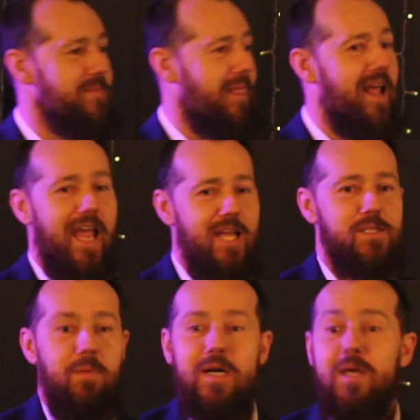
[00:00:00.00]

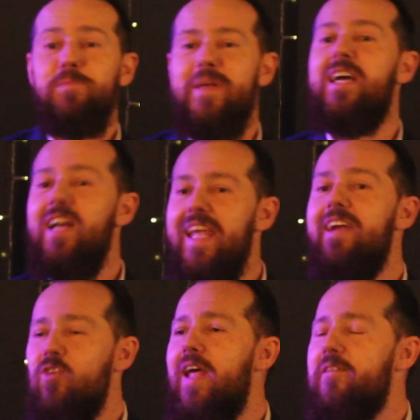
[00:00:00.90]
It's got to be
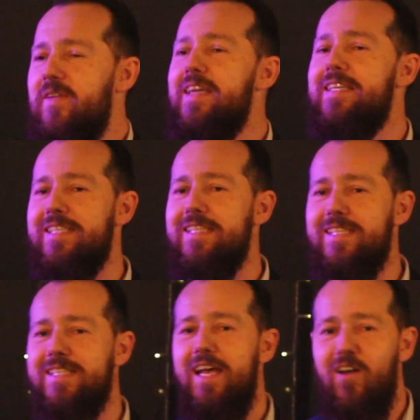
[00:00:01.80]
clear on their faces.